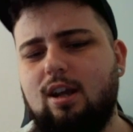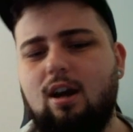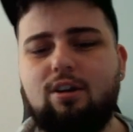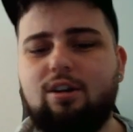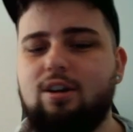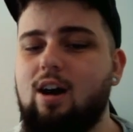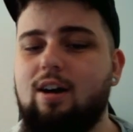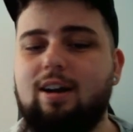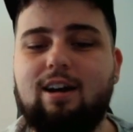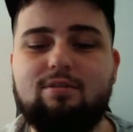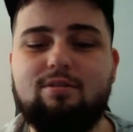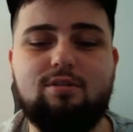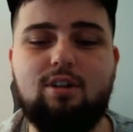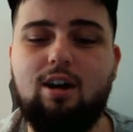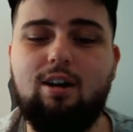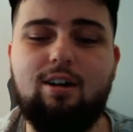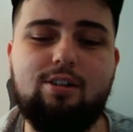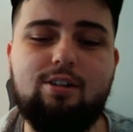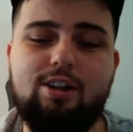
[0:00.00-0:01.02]
I'm
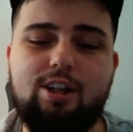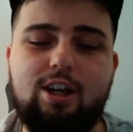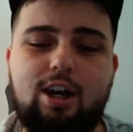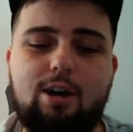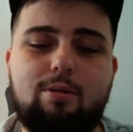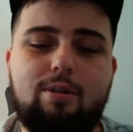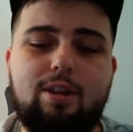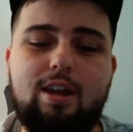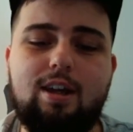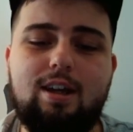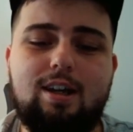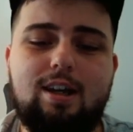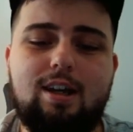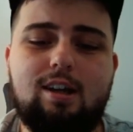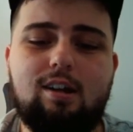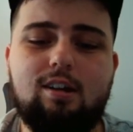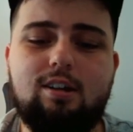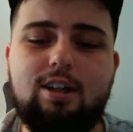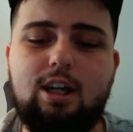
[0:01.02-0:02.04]
gonna go with it.
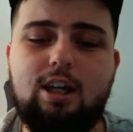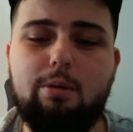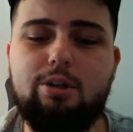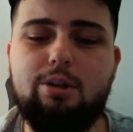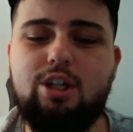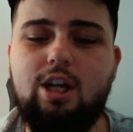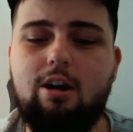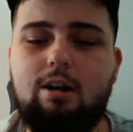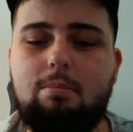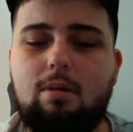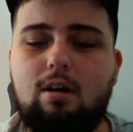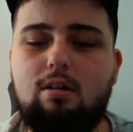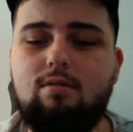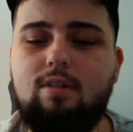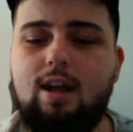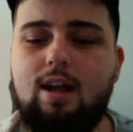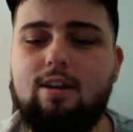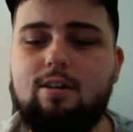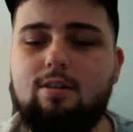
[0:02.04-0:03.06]
I'm gonna go with sharing a belt with
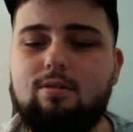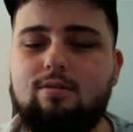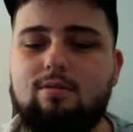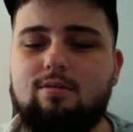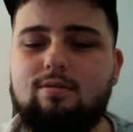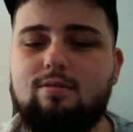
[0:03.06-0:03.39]
an adult.